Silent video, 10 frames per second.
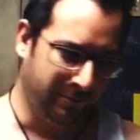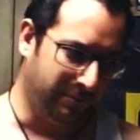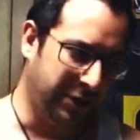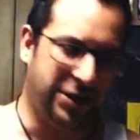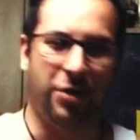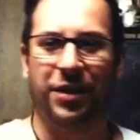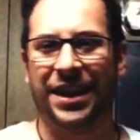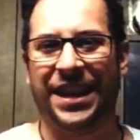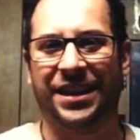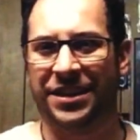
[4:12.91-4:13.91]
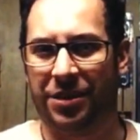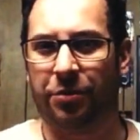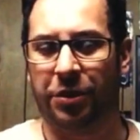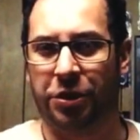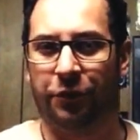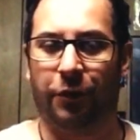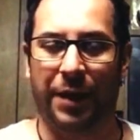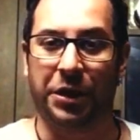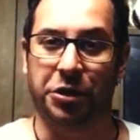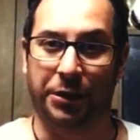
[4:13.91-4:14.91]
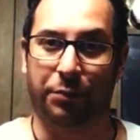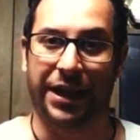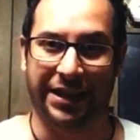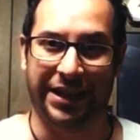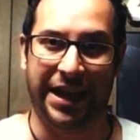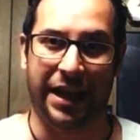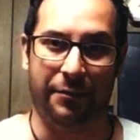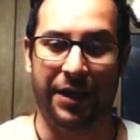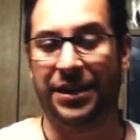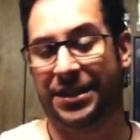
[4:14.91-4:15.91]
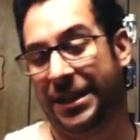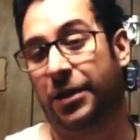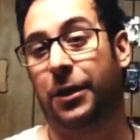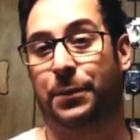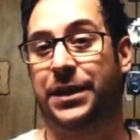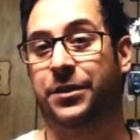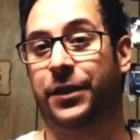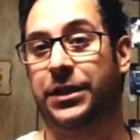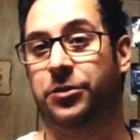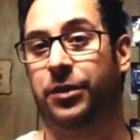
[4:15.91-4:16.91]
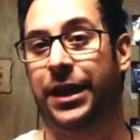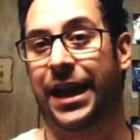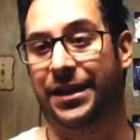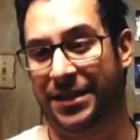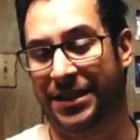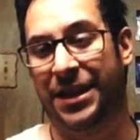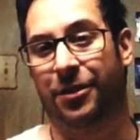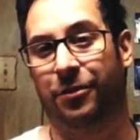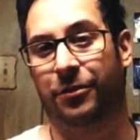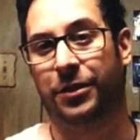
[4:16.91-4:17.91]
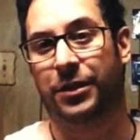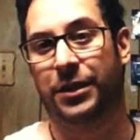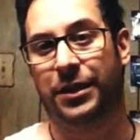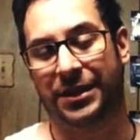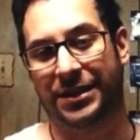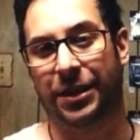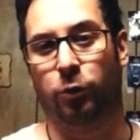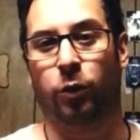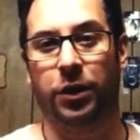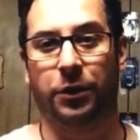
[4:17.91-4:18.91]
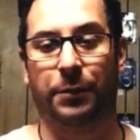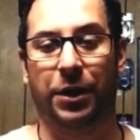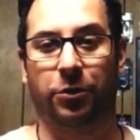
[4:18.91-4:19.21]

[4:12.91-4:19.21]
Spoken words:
But don't let that discourage you from actually playing the game. It's still a piece of history and still considered one of the better